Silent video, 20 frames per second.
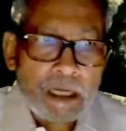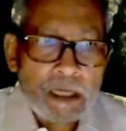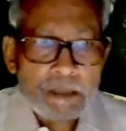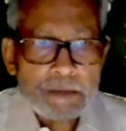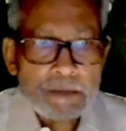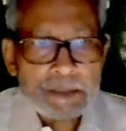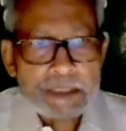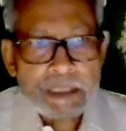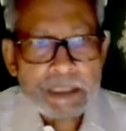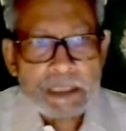are
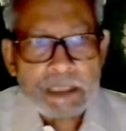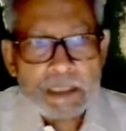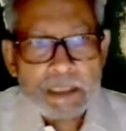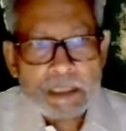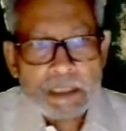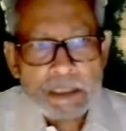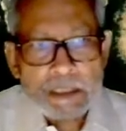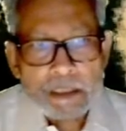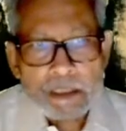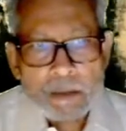
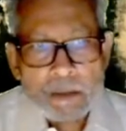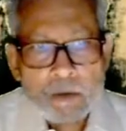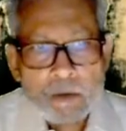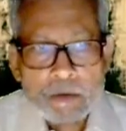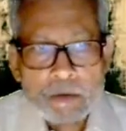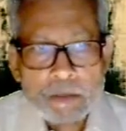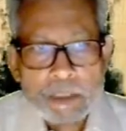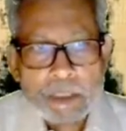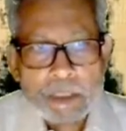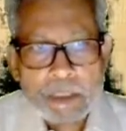basically
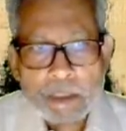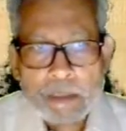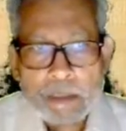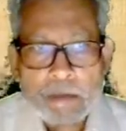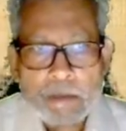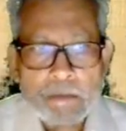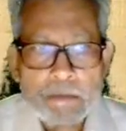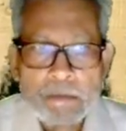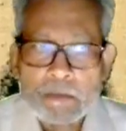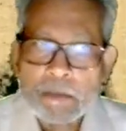
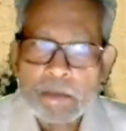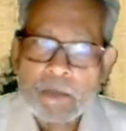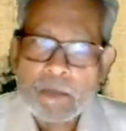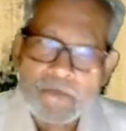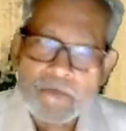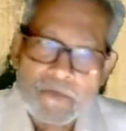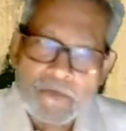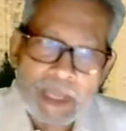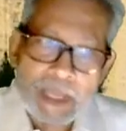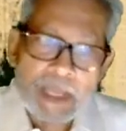
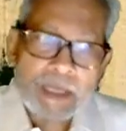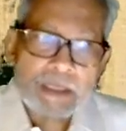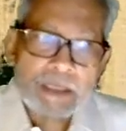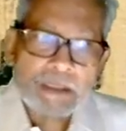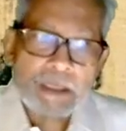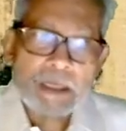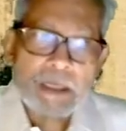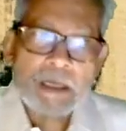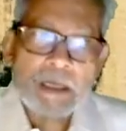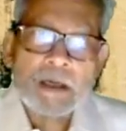where
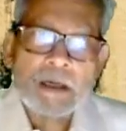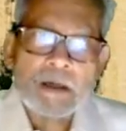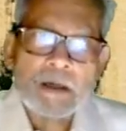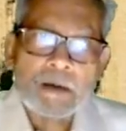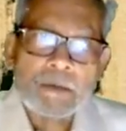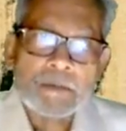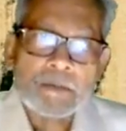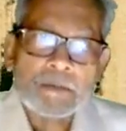the